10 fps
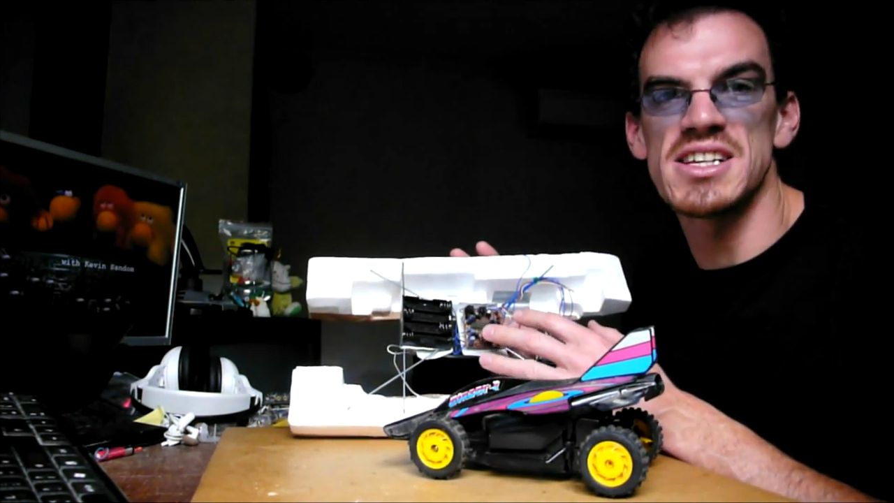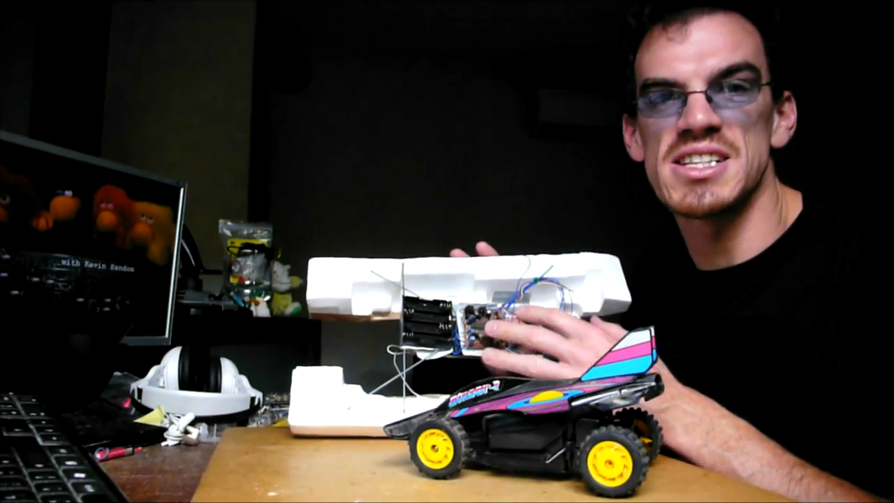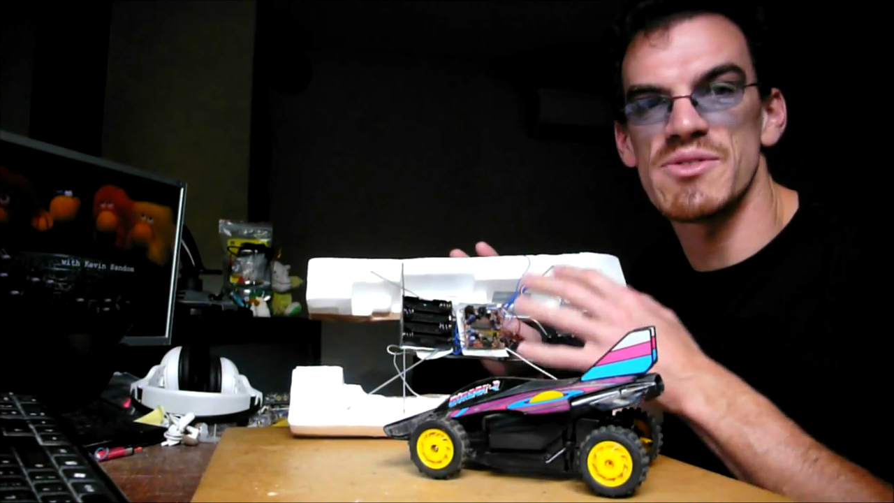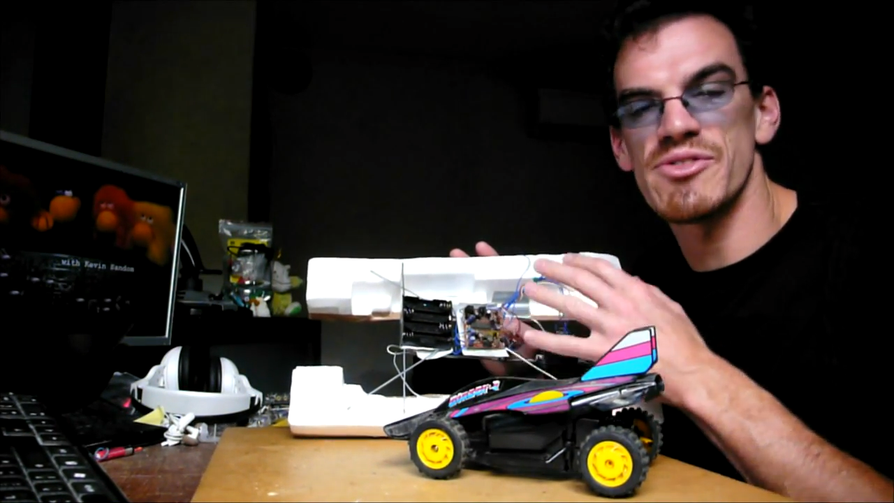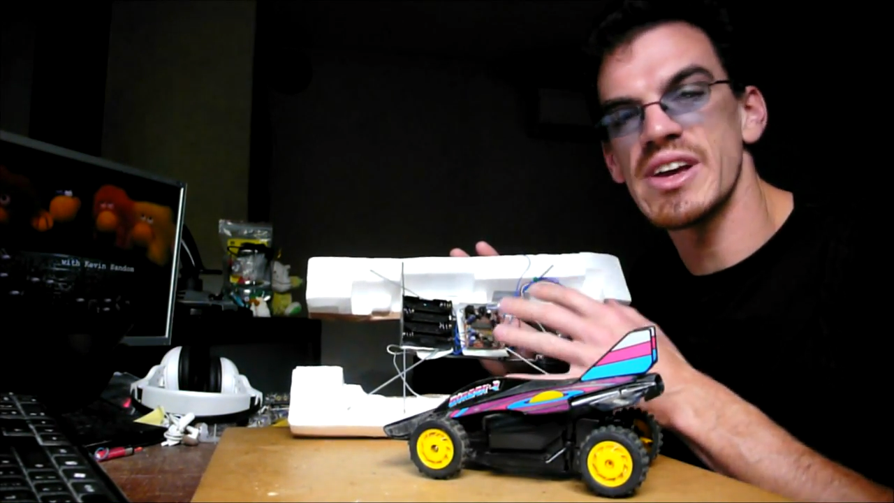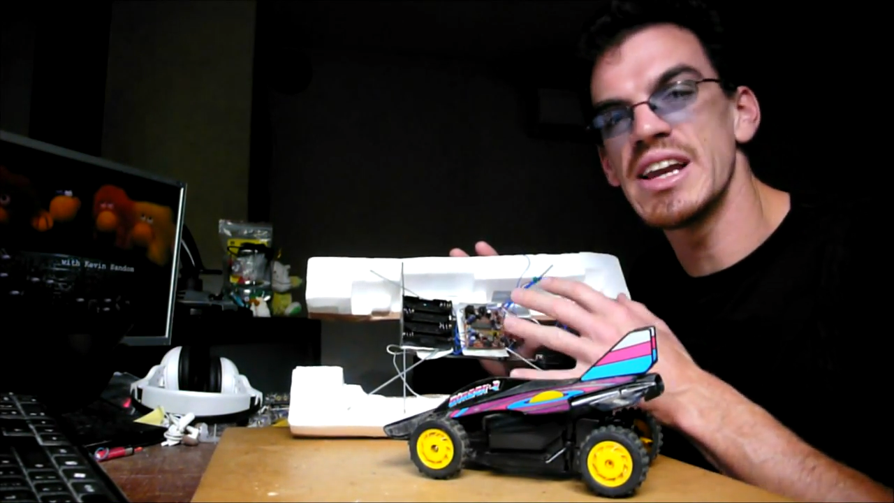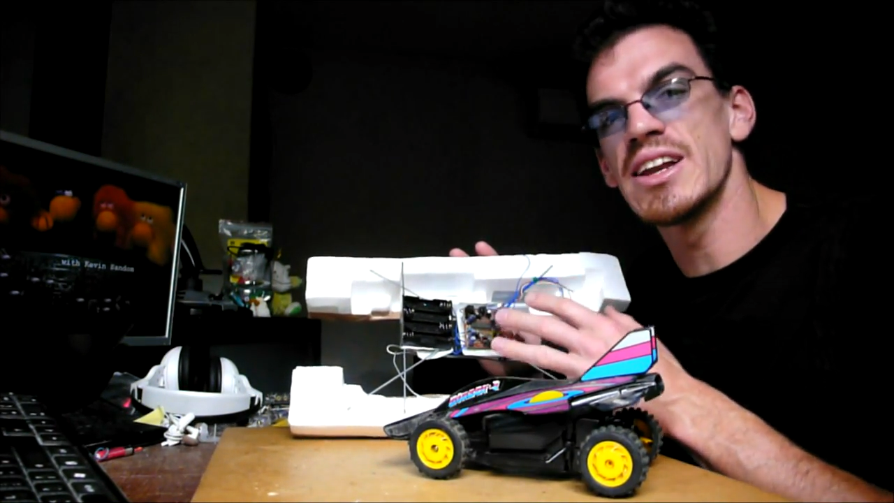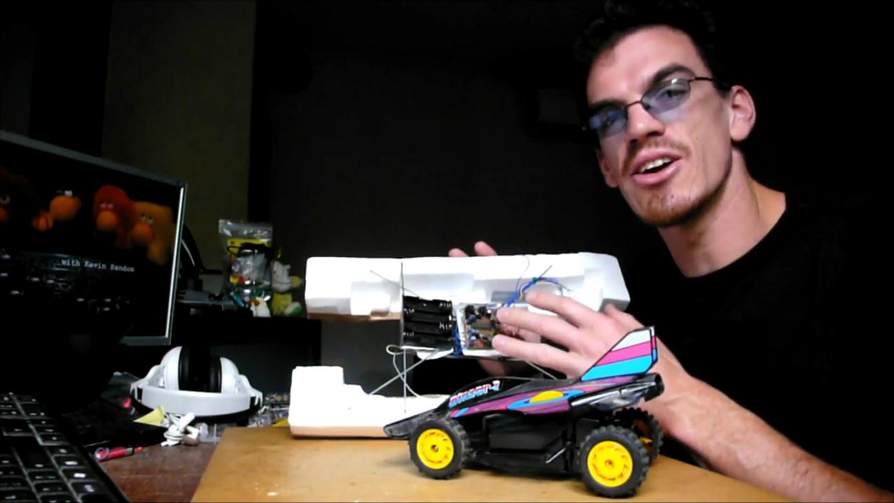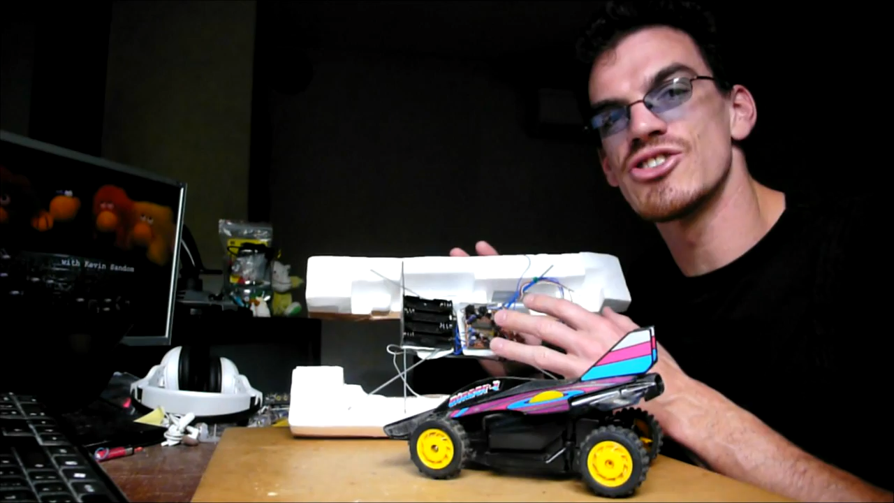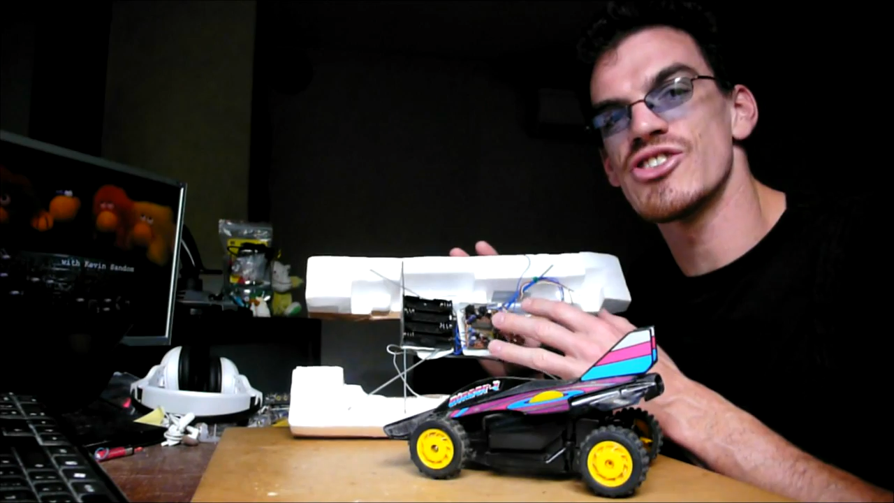it's a fairly
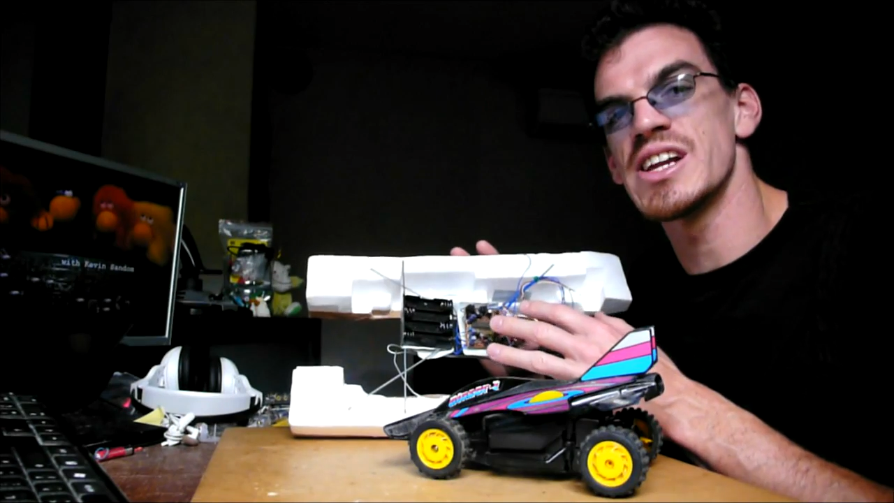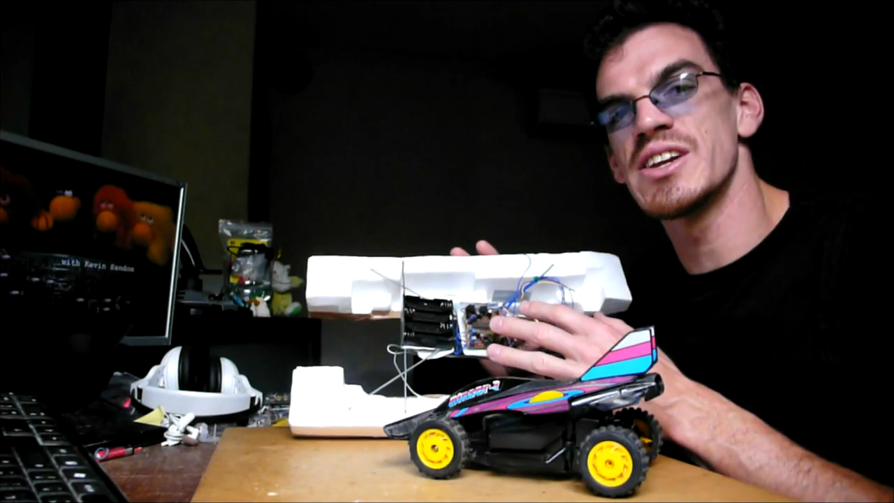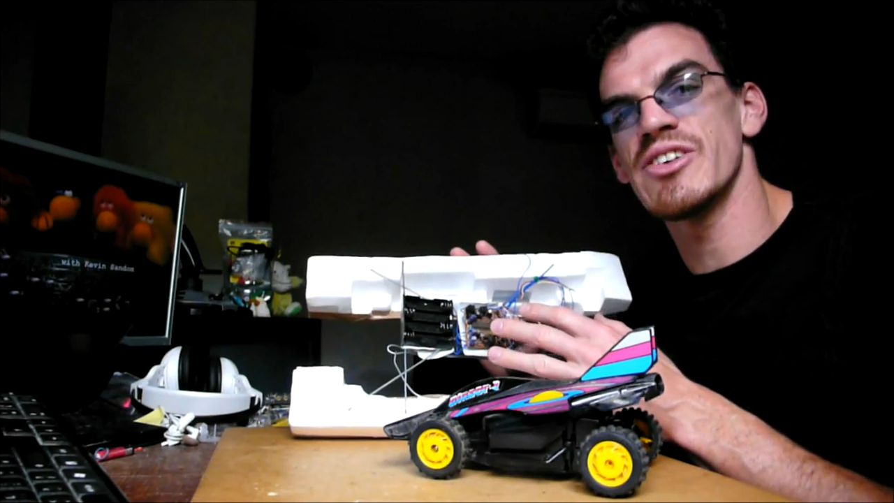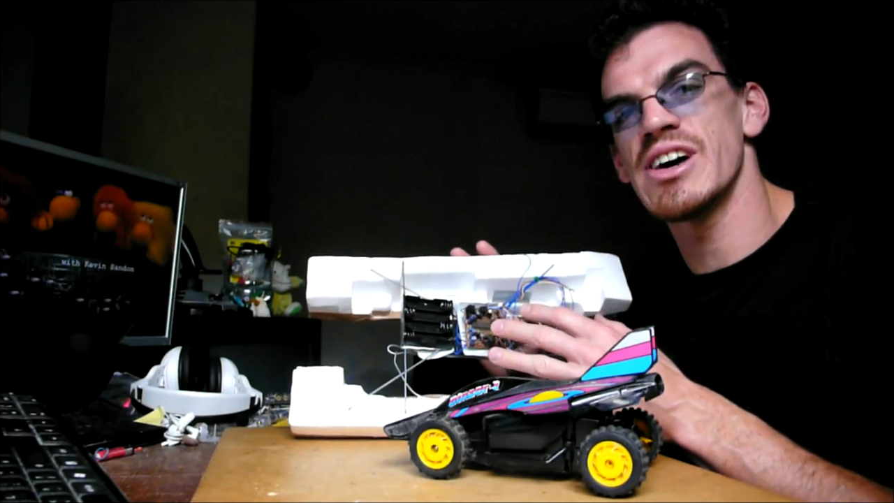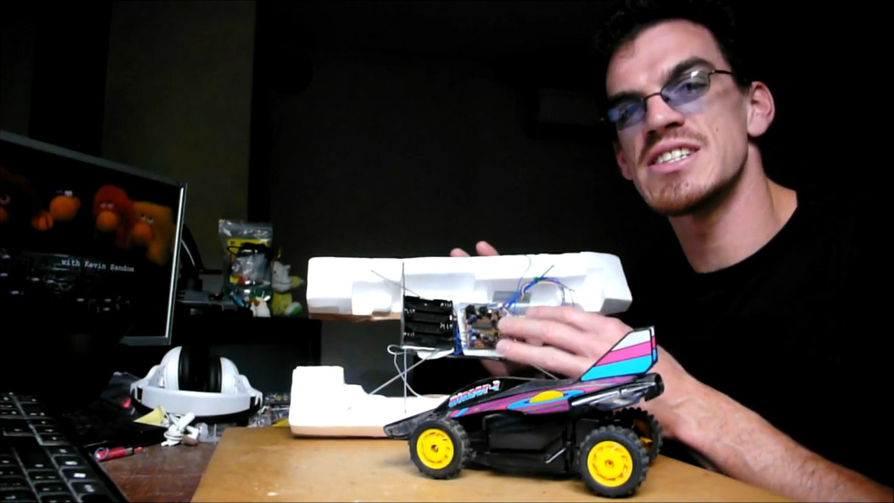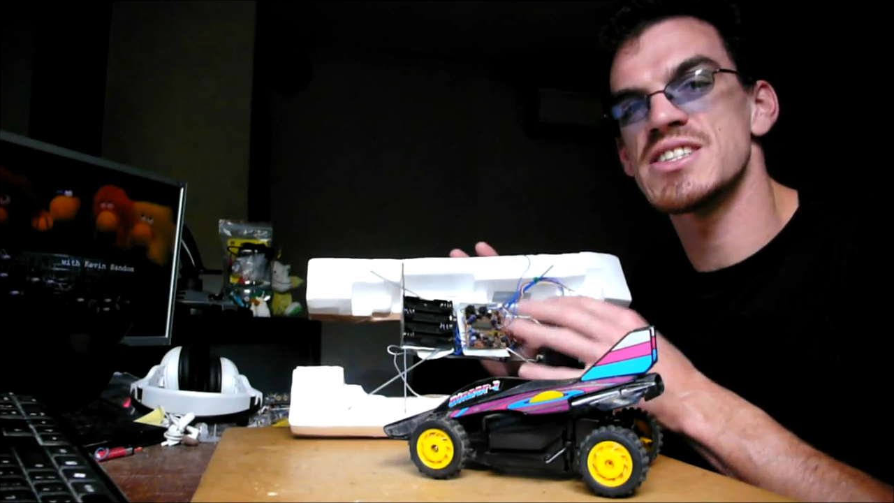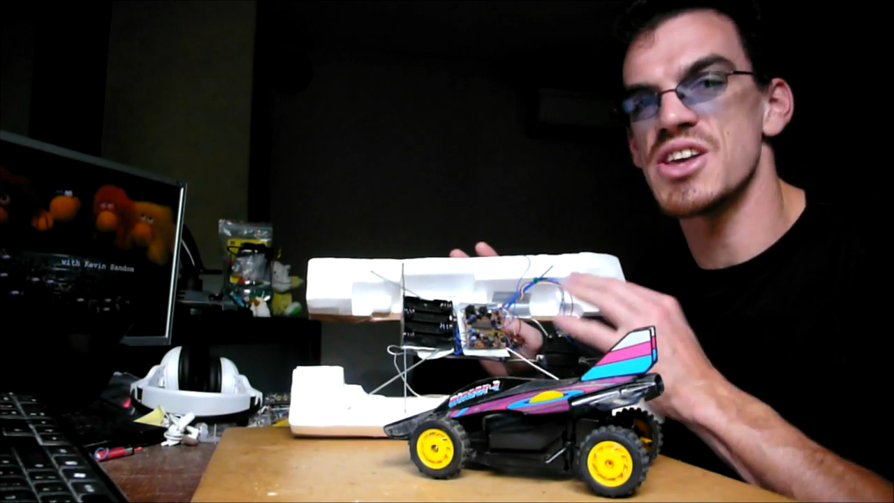low drain device,